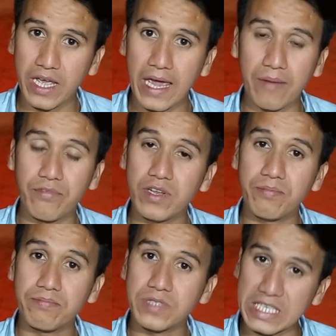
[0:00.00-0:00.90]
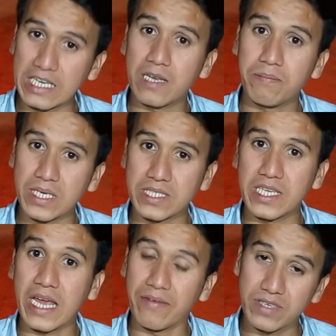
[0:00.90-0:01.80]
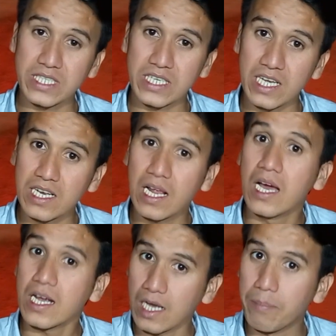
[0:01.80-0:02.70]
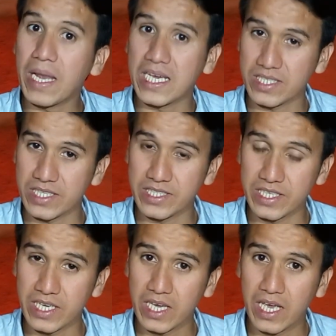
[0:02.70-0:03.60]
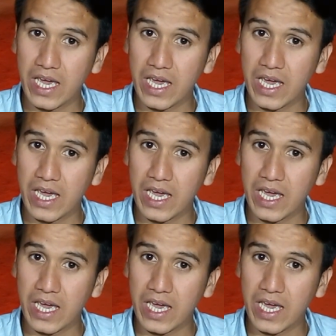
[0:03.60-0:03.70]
every single person, every single couple, I shall say,